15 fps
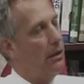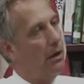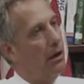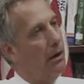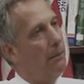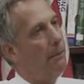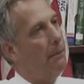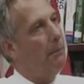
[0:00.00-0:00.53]

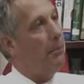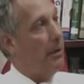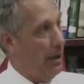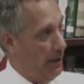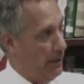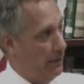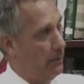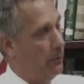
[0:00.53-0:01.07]

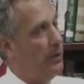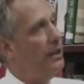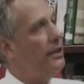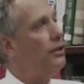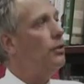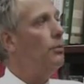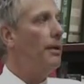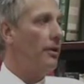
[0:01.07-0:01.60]
But we need
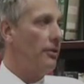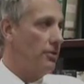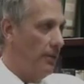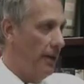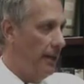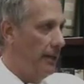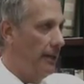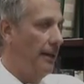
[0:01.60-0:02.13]
to do better
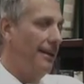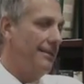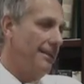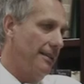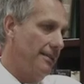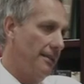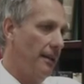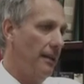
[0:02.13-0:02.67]
training. And as
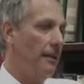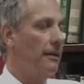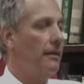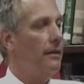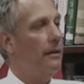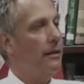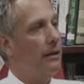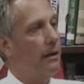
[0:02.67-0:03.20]
I said,
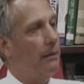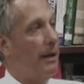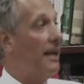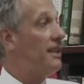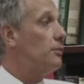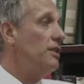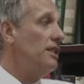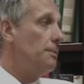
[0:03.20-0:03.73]

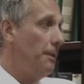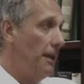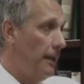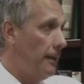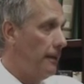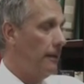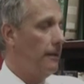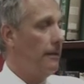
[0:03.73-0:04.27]
as we
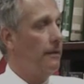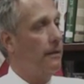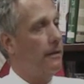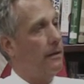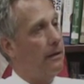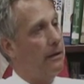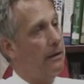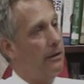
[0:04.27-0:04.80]
speak,
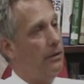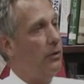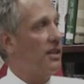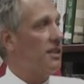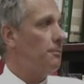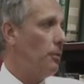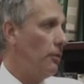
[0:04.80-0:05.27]
U.S.